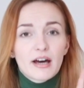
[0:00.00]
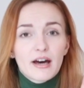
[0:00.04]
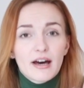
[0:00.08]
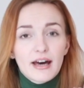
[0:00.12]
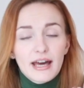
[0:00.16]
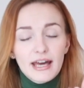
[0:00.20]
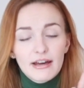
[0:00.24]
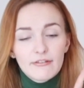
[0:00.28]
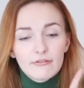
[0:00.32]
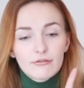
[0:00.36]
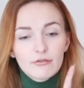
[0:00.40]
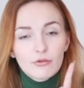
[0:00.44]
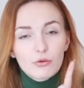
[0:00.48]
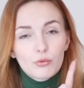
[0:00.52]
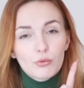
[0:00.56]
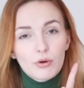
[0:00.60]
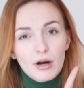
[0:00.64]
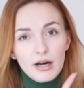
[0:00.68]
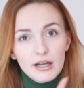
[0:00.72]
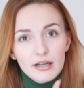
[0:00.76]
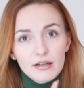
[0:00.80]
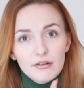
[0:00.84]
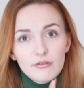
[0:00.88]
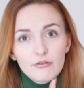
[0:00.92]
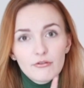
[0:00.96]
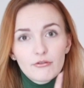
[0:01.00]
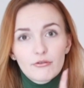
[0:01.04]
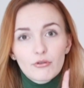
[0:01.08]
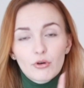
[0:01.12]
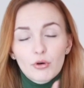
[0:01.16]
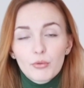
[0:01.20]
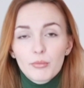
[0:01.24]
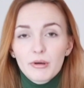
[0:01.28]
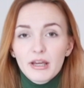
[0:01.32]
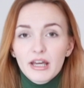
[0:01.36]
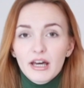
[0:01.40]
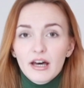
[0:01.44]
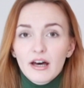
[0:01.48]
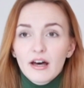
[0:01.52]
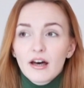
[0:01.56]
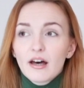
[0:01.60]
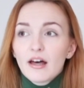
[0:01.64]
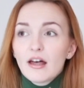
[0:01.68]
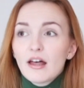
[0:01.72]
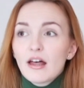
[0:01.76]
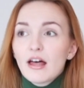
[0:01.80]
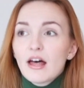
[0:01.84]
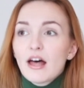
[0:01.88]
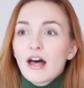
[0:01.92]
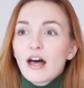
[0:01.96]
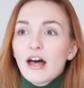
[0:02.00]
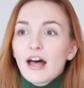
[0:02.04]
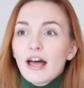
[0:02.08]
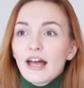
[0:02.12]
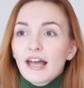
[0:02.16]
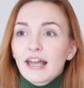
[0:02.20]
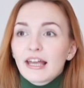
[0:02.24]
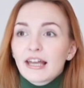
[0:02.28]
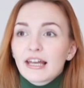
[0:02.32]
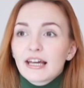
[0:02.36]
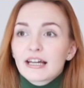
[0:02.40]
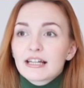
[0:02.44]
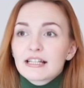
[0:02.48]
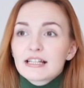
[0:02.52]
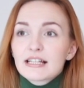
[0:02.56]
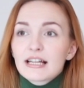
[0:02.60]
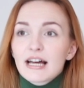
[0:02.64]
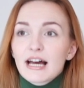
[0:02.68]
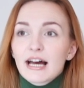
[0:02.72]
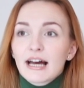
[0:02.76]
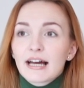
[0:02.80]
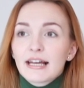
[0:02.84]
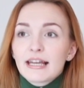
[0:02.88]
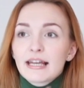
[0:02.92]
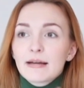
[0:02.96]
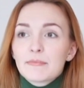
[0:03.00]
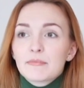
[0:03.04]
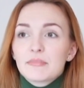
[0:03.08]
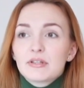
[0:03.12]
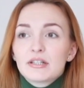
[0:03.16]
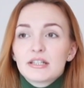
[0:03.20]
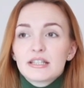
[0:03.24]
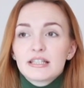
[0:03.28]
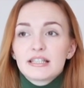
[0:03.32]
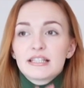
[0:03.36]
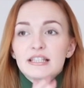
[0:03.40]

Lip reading: I have one phobia and I am